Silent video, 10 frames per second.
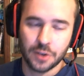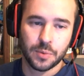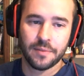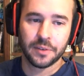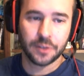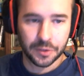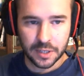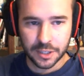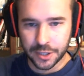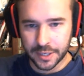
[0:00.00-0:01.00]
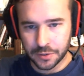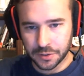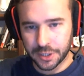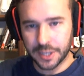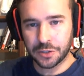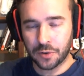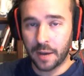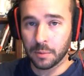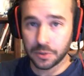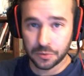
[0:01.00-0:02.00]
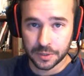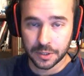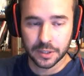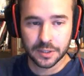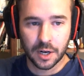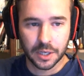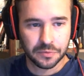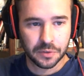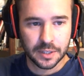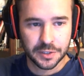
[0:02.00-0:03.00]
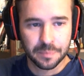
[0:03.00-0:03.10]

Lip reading: So we have Growthian Enchantress. She has Shroud, which is a really good target for us.